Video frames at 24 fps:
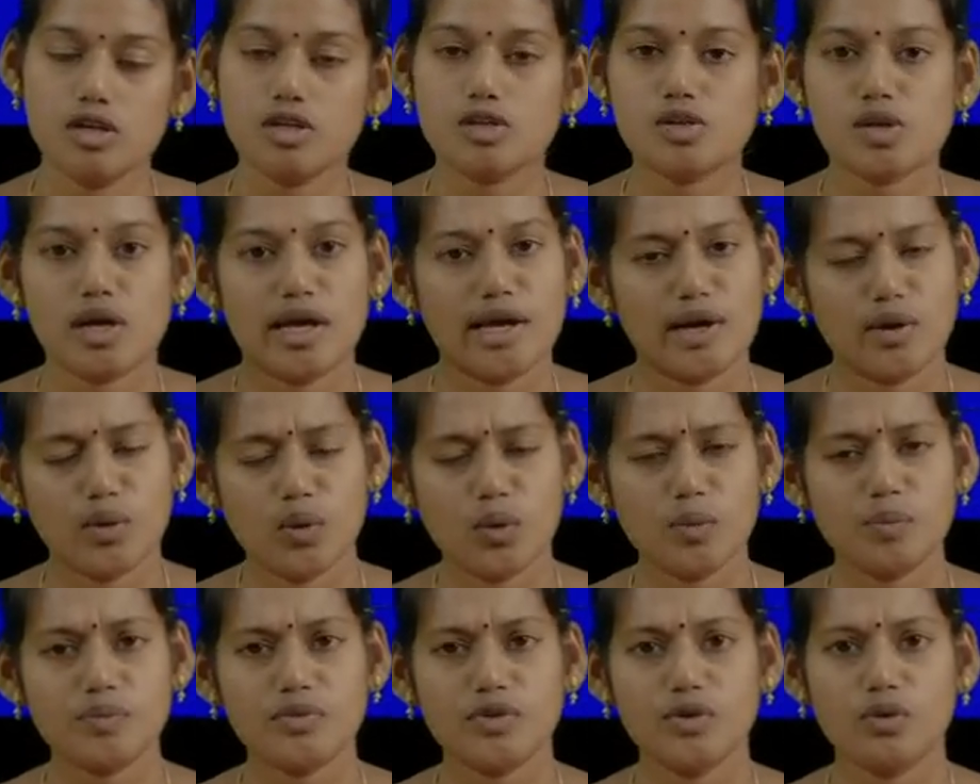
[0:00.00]
So I
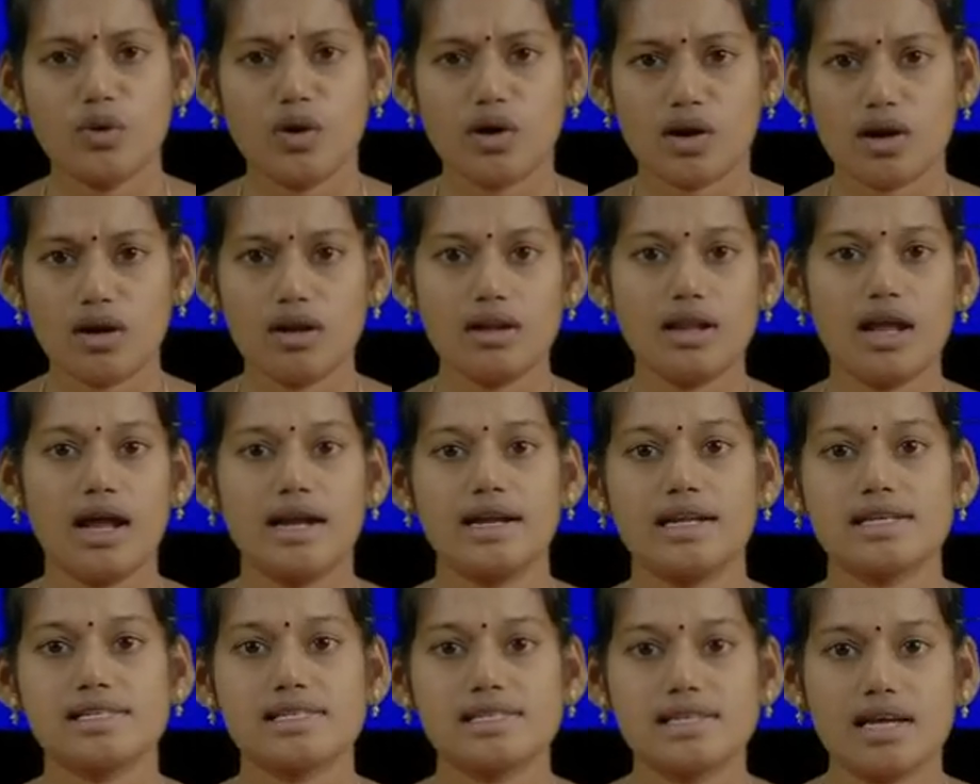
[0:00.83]
hope you are all
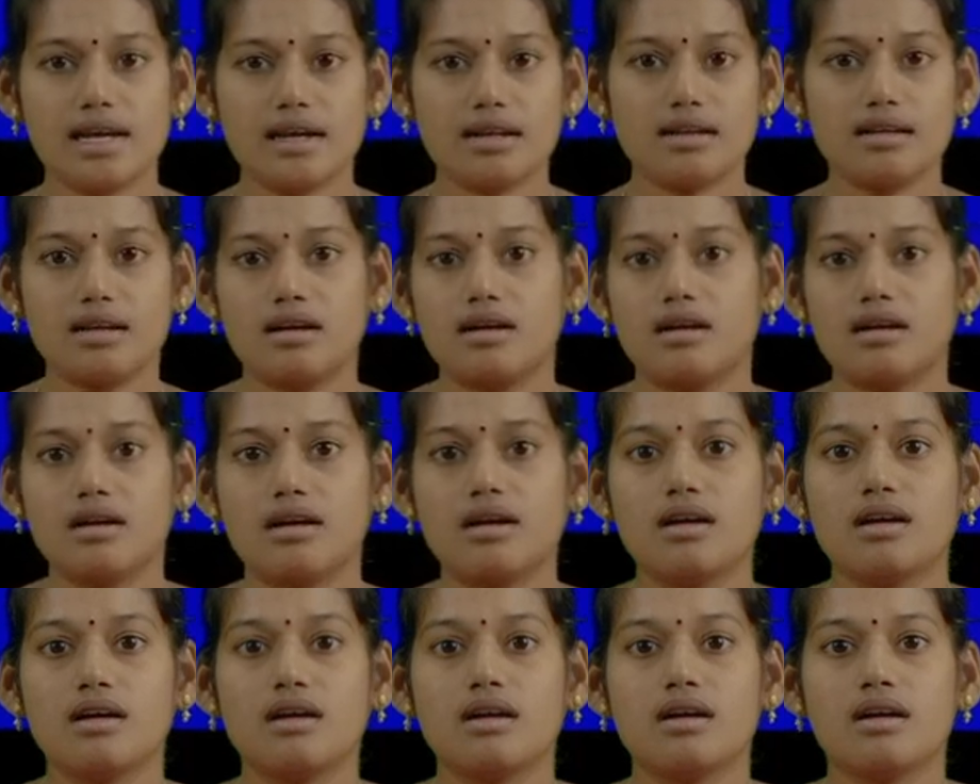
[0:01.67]
understand
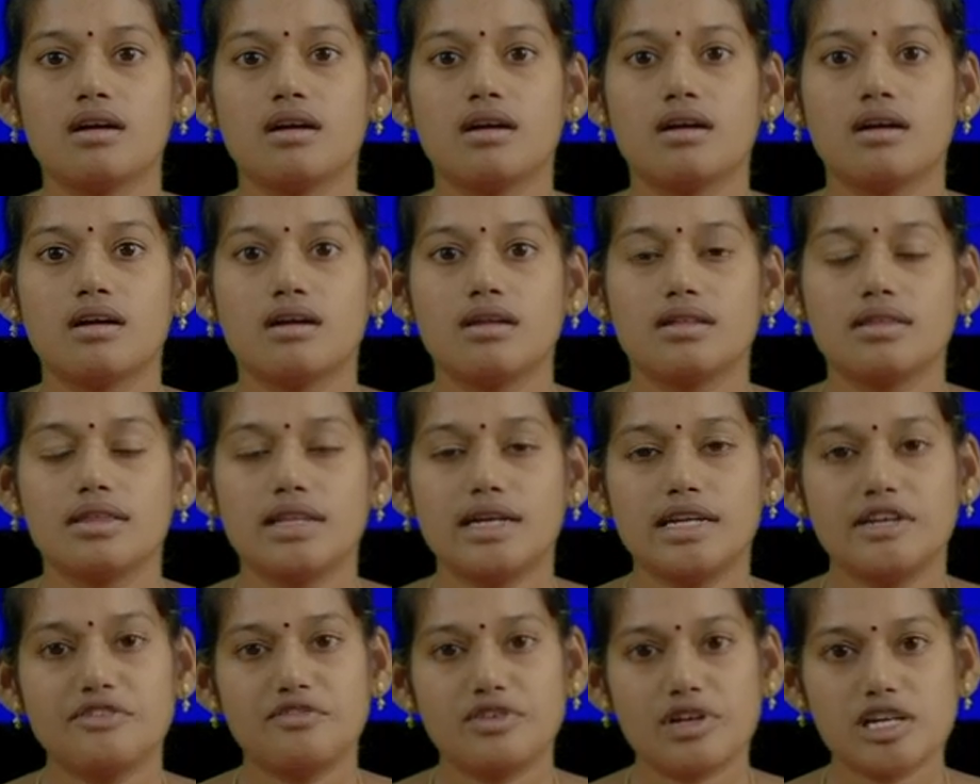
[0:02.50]

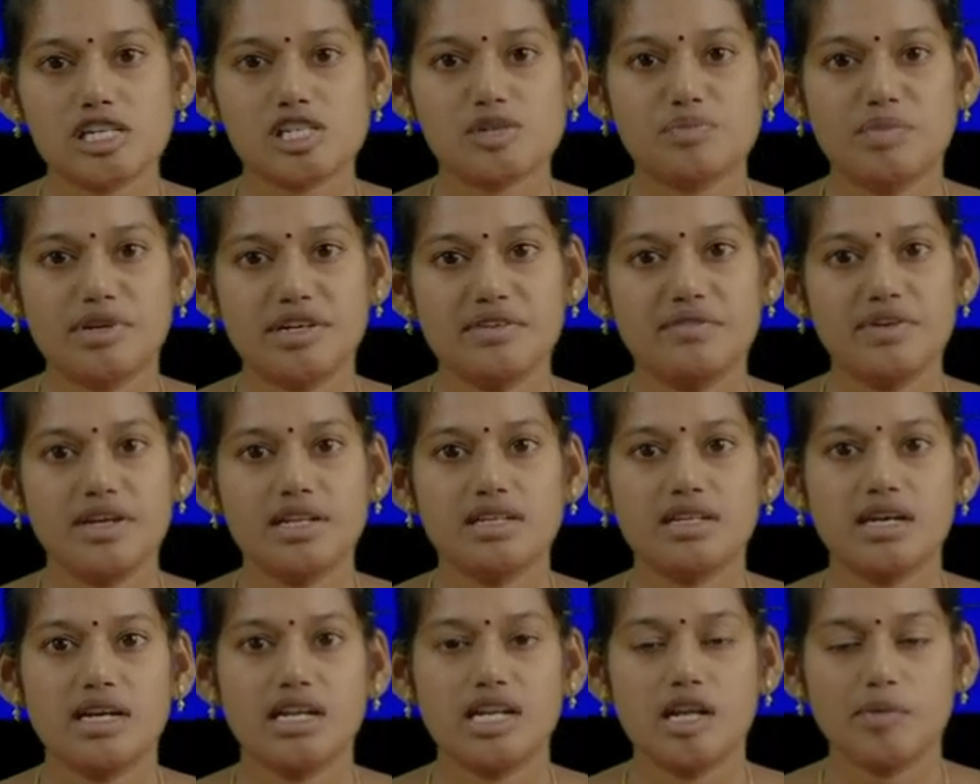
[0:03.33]
the difference
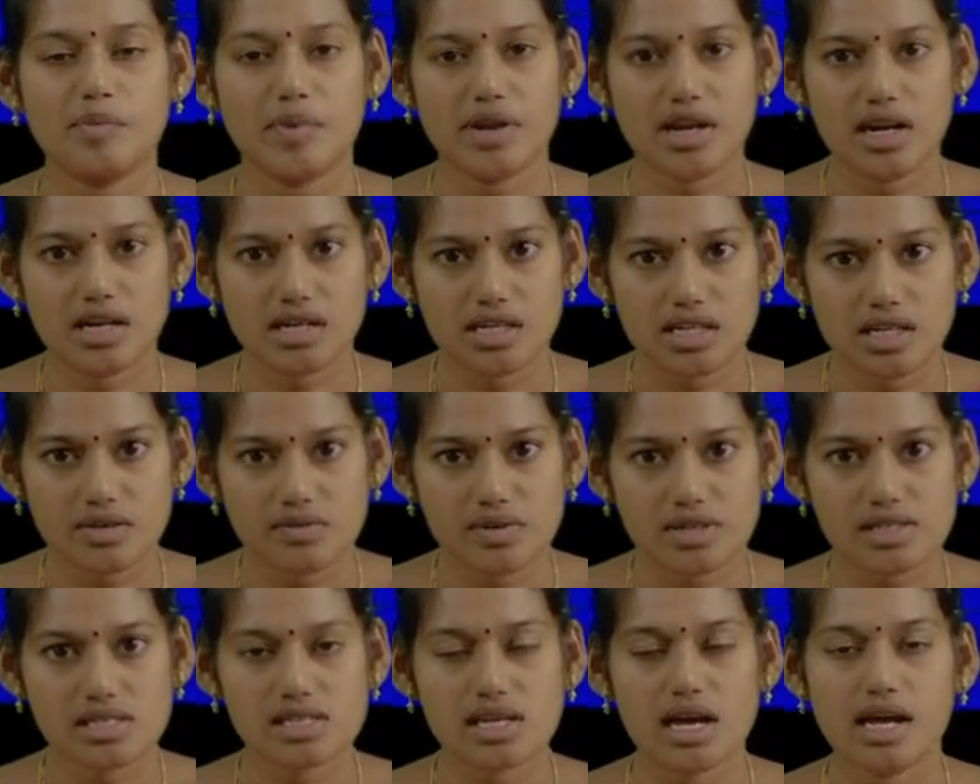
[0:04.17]
between the independent
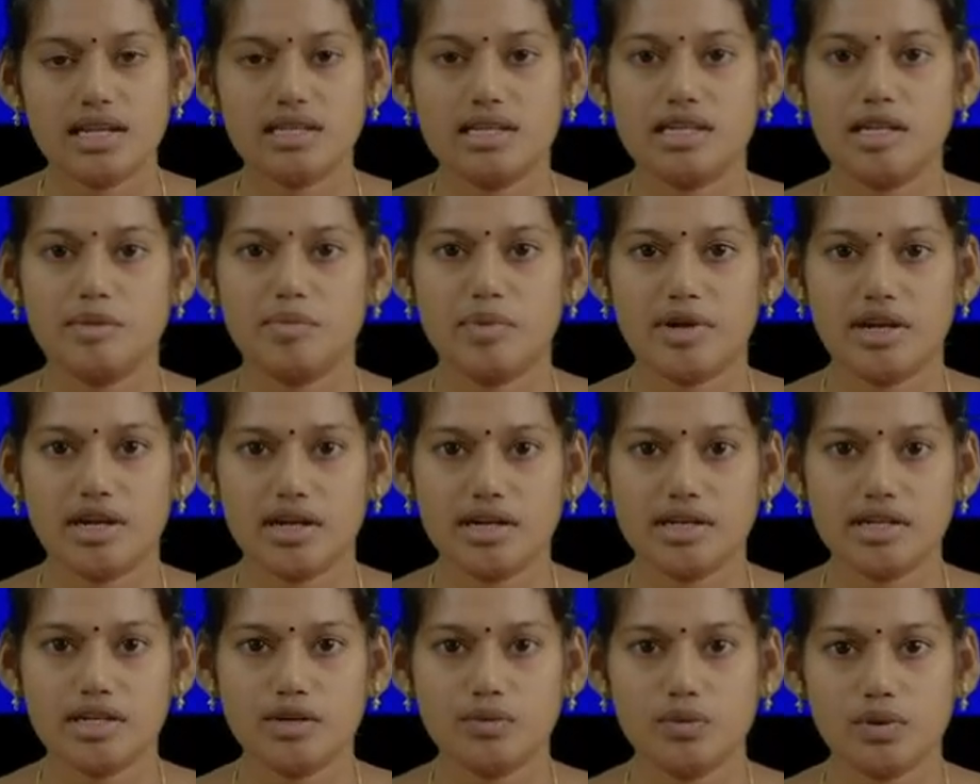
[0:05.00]
events and the
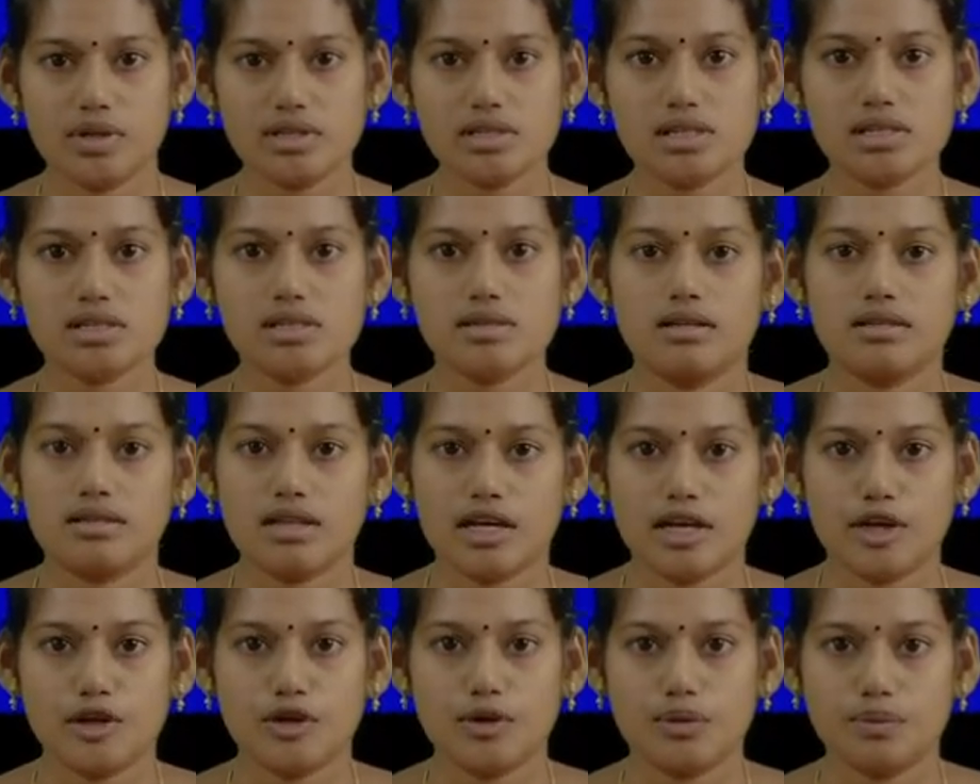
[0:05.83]
dependent events.
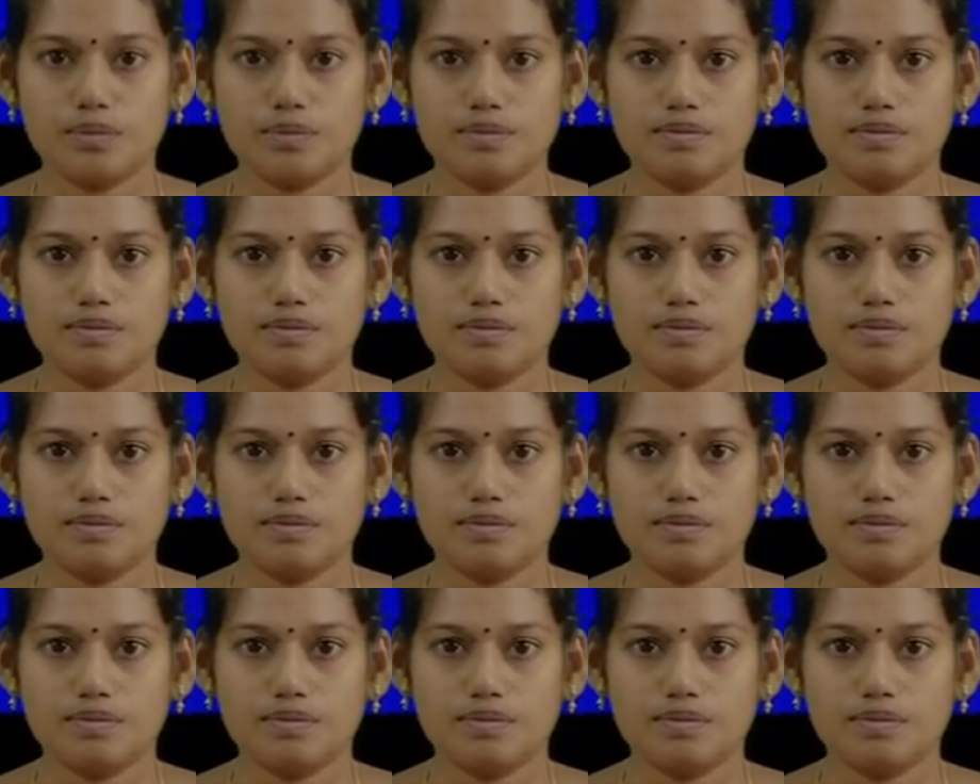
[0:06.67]
Thank you.